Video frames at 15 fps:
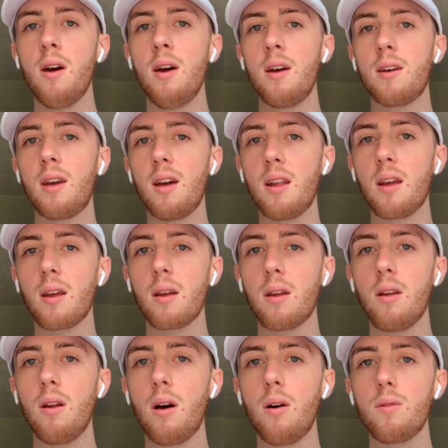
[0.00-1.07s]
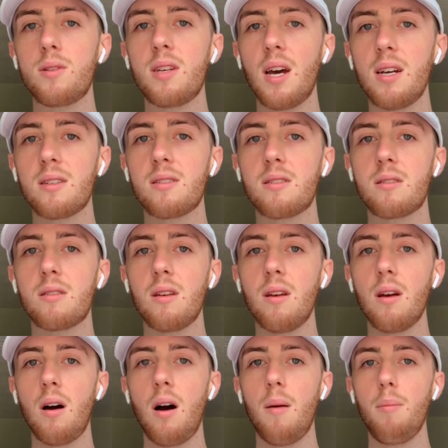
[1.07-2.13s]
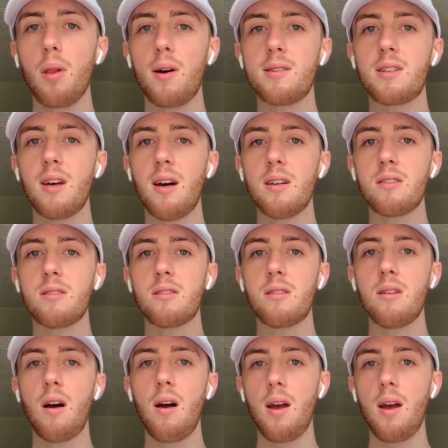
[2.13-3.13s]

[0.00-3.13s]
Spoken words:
Getting tests, blood tests